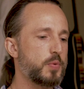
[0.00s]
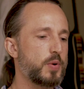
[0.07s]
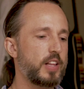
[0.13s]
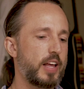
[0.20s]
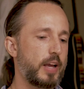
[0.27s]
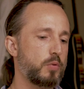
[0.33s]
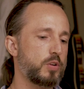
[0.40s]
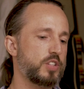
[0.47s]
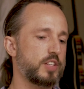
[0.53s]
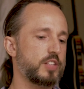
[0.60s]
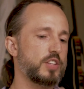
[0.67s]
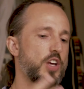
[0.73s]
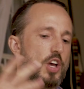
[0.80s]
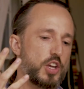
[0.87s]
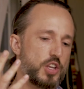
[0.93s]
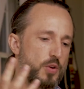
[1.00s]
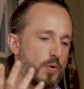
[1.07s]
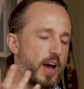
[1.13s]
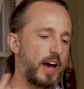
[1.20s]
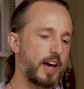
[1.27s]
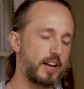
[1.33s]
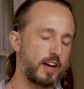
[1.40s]
three languages, you
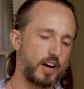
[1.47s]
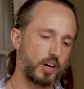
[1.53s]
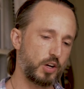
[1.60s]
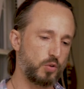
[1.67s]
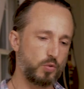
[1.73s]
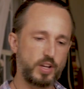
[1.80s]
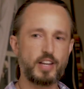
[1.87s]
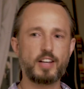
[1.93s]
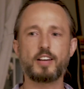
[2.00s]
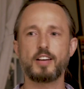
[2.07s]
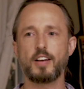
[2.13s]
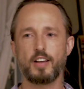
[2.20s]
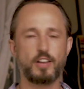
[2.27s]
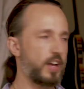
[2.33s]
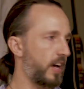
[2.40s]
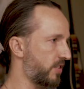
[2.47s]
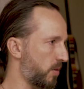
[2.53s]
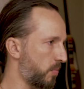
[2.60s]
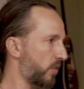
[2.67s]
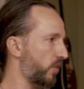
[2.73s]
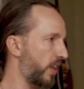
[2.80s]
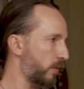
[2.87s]
had uh, Greek, you had
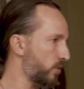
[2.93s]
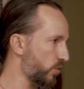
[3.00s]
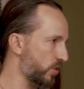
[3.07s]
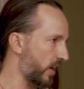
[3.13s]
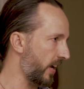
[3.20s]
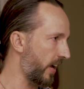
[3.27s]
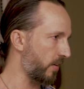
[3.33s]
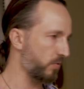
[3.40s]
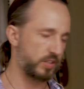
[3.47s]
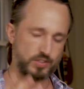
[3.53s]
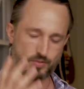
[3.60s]
some other language which I can't,